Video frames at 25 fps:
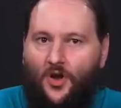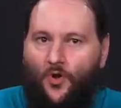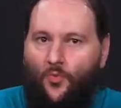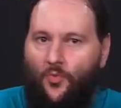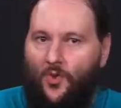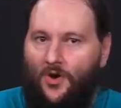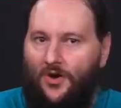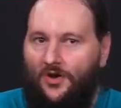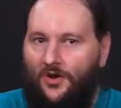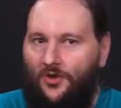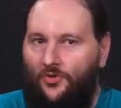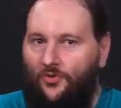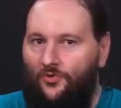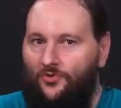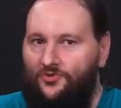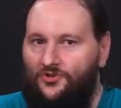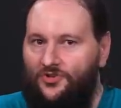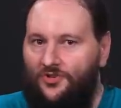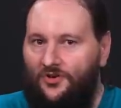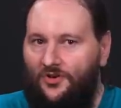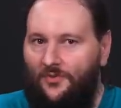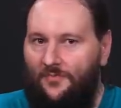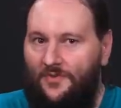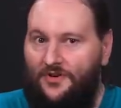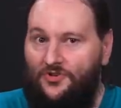What
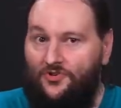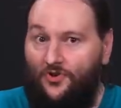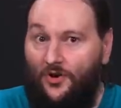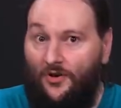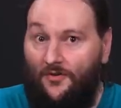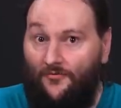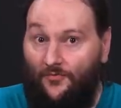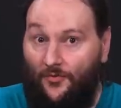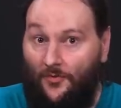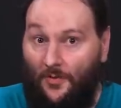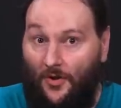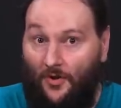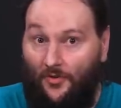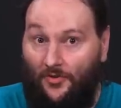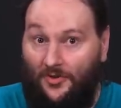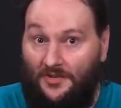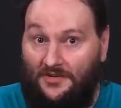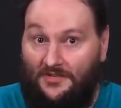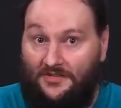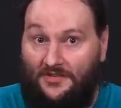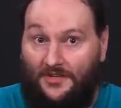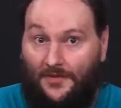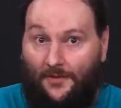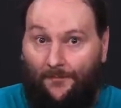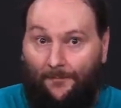conclusion could be drawn from all
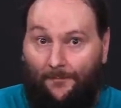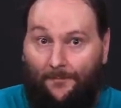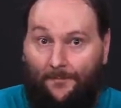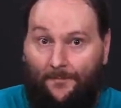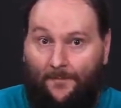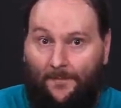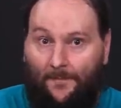this, then?